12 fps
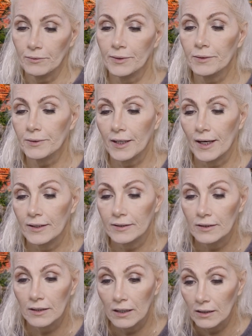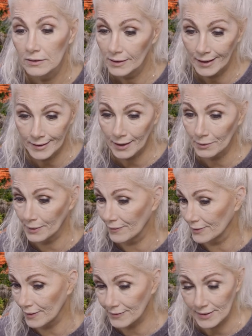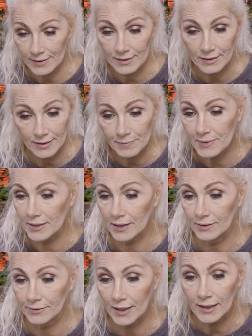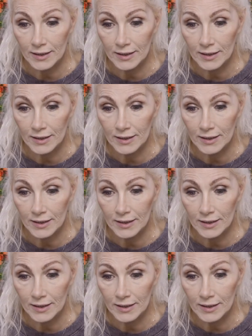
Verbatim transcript: where are we at? I think all we have left is lipstick, right?